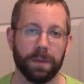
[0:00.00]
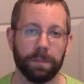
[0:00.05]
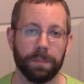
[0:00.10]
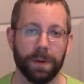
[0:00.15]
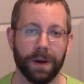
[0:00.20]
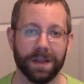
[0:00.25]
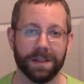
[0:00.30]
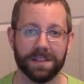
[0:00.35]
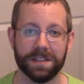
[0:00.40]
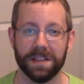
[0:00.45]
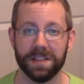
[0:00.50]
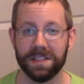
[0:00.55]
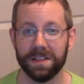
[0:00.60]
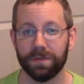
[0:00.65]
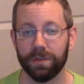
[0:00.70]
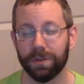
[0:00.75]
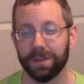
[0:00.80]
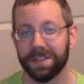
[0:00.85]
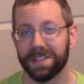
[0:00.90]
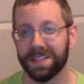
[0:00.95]
But since
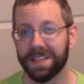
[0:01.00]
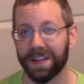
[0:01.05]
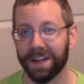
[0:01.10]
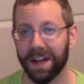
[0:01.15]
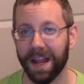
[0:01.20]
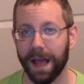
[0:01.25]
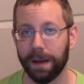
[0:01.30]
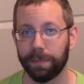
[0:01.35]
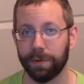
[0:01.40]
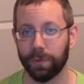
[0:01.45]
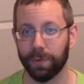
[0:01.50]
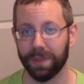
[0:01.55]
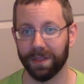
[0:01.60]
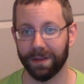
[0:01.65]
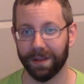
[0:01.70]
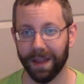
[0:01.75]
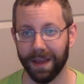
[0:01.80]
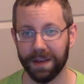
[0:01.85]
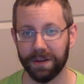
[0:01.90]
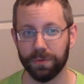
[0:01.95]
I've only seen it happen
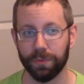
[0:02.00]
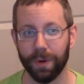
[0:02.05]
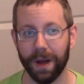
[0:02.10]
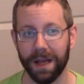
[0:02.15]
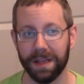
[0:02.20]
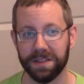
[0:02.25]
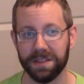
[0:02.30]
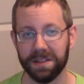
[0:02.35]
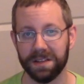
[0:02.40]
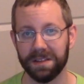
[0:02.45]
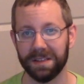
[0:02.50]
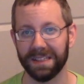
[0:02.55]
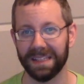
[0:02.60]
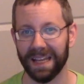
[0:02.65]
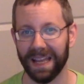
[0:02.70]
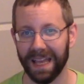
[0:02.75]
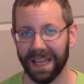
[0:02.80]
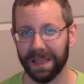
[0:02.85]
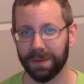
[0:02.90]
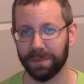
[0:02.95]
with light rosin,
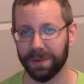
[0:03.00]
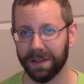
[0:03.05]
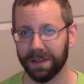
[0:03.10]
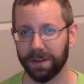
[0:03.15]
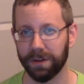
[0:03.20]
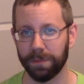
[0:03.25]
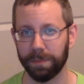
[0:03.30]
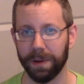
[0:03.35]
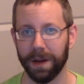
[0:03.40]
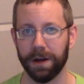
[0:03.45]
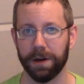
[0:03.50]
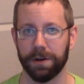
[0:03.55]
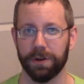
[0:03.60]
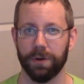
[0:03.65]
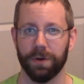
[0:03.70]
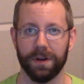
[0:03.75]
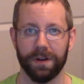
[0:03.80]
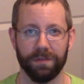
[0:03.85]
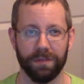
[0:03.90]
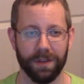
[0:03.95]
I'm a little
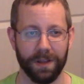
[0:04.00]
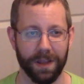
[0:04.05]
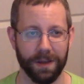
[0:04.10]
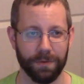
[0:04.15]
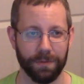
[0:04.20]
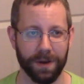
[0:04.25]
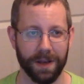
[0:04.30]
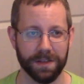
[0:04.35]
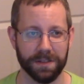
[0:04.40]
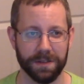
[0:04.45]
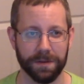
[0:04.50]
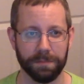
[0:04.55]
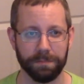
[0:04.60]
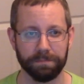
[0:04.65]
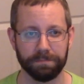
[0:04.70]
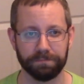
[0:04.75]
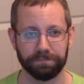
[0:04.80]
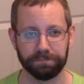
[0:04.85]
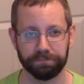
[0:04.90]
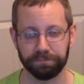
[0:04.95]
paranoid of the light rosin.
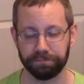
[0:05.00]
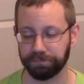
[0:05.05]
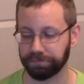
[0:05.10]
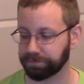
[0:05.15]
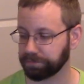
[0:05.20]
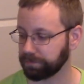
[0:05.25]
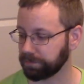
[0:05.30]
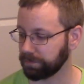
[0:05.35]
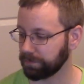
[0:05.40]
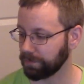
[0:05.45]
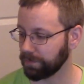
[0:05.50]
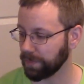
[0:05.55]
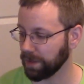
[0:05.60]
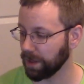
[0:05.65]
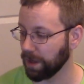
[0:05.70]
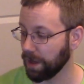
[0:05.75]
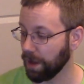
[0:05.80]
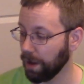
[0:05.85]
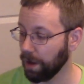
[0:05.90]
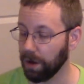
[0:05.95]

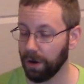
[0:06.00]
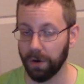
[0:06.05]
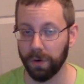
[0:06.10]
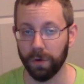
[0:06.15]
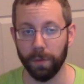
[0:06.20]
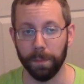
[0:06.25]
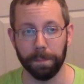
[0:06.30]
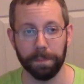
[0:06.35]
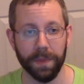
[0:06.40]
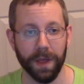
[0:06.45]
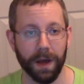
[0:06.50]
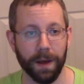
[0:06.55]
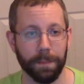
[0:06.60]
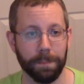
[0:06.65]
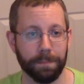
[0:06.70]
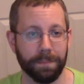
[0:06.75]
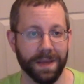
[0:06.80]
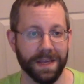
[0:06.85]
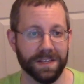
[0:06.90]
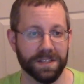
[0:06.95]
Oh,
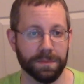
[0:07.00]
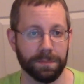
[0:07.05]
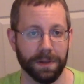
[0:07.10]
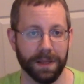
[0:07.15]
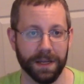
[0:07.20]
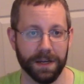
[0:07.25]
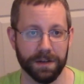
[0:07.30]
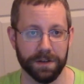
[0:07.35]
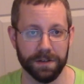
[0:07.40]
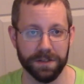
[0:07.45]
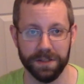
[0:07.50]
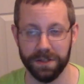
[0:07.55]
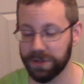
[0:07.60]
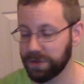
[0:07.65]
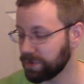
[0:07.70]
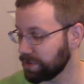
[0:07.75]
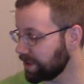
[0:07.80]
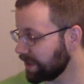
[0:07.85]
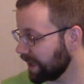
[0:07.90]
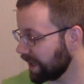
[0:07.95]
bass players,
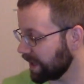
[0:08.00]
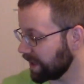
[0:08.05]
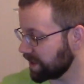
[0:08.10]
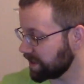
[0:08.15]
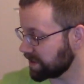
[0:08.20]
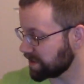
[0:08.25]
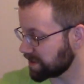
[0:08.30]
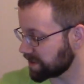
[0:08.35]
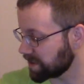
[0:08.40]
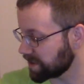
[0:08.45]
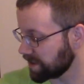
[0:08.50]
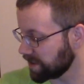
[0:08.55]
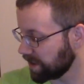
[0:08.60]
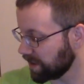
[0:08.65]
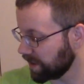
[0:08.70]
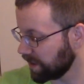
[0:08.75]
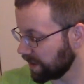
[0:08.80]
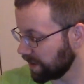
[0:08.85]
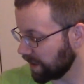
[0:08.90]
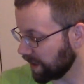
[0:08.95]
you guys
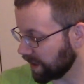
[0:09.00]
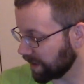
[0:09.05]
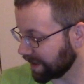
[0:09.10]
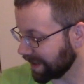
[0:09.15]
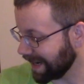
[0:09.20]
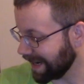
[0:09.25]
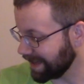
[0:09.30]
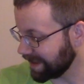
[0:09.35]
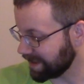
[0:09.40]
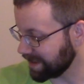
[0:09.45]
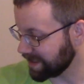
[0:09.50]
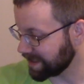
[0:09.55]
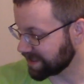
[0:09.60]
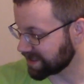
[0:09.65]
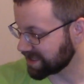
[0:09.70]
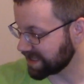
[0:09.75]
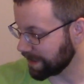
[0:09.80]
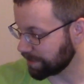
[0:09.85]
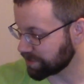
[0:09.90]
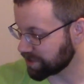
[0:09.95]
are kind of the
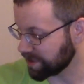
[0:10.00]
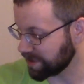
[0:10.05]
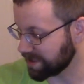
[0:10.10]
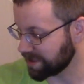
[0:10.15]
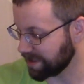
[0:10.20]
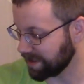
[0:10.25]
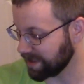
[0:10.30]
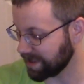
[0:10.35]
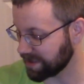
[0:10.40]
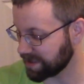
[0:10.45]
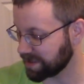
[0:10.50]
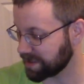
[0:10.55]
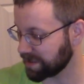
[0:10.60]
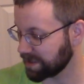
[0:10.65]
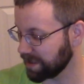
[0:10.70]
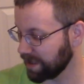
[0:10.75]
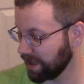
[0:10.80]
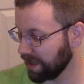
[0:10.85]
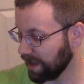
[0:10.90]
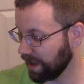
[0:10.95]
exception to
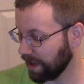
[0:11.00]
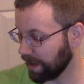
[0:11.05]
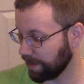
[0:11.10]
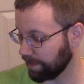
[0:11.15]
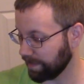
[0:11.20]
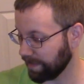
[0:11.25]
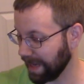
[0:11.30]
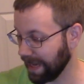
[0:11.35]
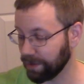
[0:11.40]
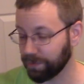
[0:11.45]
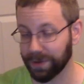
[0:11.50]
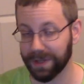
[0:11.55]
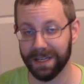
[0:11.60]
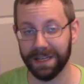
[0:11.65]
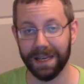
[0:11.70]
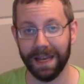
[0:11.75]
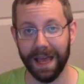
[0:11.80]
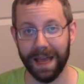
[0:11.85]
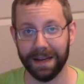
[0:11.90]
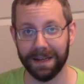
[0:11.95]
this. I would
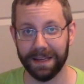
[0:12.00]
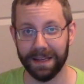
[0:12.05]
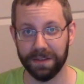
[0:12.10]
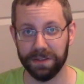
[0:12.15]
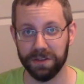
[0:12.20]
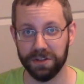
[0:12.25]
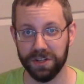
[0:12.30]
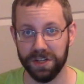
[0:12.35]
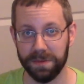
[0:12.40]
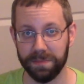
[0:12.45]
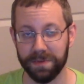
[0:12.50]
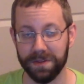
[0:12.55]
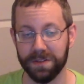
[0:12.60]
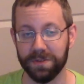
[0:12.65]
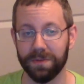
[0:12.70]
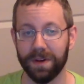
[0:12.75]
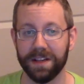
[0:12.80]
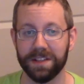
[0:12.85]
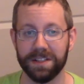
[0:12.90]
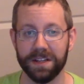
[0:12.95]
not get the
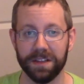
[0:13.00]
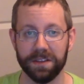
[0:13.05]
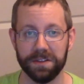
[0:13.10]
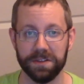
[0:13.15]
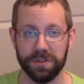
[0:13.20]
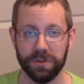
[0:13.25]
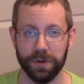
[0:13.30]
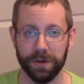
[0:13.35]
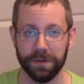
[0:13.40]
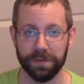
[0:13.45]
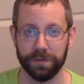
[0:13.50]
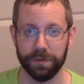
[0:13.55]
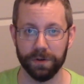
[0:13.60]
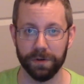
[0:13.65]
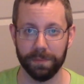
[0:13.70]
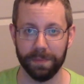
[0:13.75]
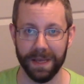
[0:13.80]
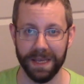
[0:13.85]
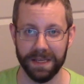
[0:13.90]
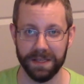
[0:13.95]
cheapest rosin at the store for
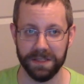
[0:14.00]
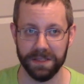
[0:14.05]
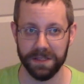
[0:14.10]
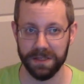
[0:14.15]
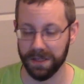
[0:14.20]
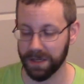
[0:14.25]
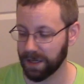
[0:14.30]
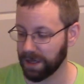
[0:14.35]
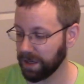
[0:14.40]
a bass.